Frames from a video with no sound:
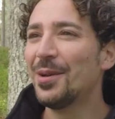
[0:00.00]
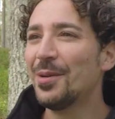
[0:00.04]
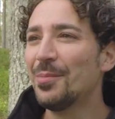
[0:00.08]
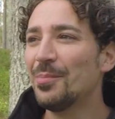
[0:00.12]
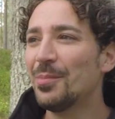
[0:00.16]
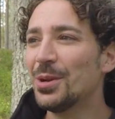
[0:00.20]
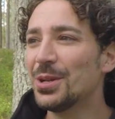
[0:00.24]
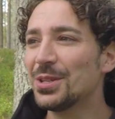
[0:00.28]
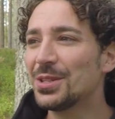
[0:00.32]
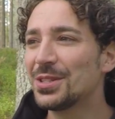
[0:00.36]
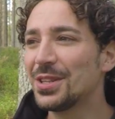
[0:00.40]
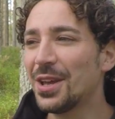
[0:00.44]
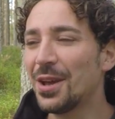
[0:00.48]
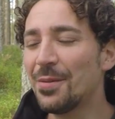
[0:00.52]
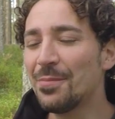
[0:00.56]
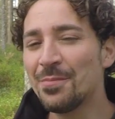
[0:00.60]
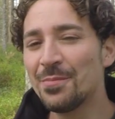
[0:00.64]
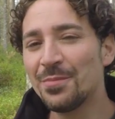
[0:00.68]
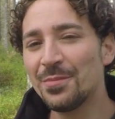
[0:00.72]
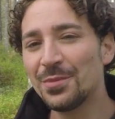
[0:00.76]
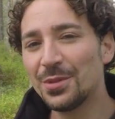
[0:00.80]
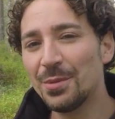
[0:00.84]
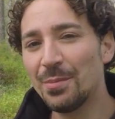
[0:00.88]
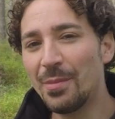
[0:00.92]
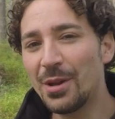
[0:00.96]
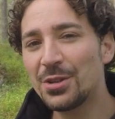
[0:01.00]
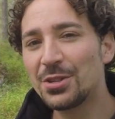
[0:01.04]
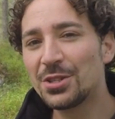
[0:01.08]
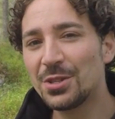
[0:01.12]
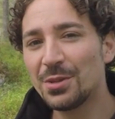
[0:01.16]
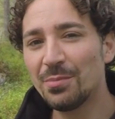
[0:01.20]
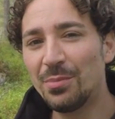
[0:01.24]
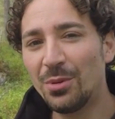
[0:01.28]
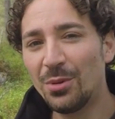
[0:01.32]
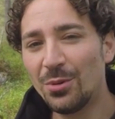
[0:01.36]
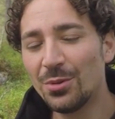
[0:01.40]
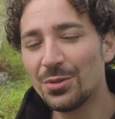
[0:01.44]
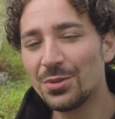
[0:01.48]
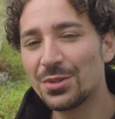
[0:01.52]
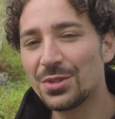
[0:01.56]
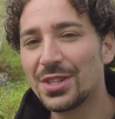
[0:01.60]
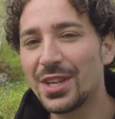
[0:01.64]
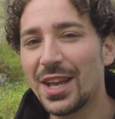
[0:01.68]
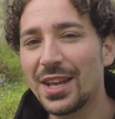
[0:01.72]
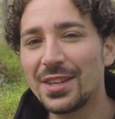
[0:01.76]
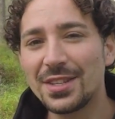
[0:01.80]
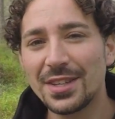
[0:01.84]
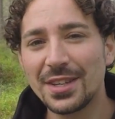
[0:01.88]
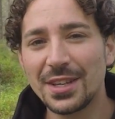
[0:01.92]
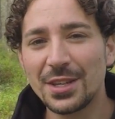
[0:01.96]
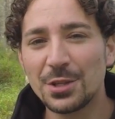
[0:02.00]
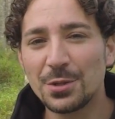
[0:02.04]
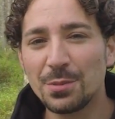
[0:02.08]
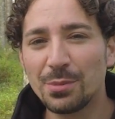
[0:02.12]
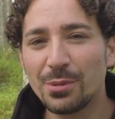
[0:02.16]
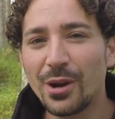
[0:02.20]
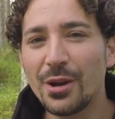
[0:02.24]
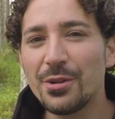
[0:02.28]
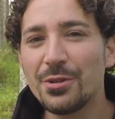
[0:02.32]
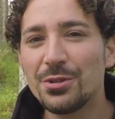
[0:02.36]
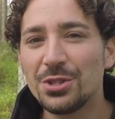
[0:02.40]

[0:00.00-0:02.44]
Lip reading: But the most important setting is Pro